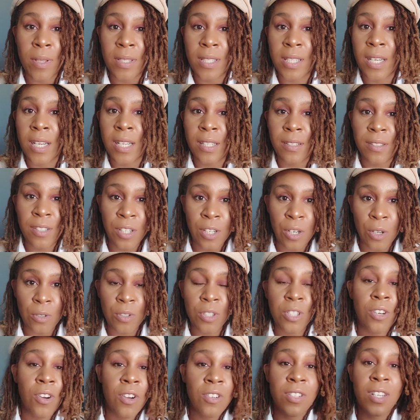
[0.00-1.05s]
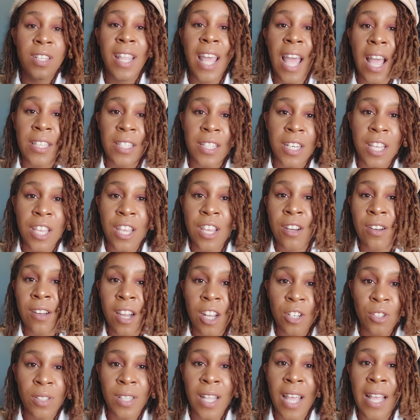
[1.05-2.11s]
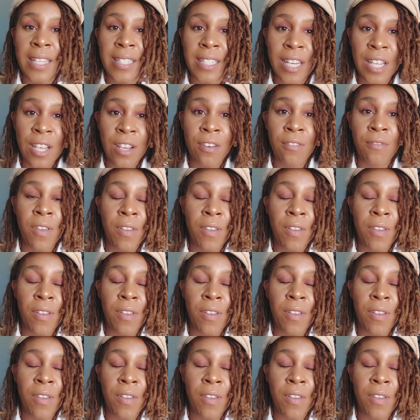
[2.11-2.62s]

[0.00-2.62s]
Is it a $200,000 a year, $100,000 a year,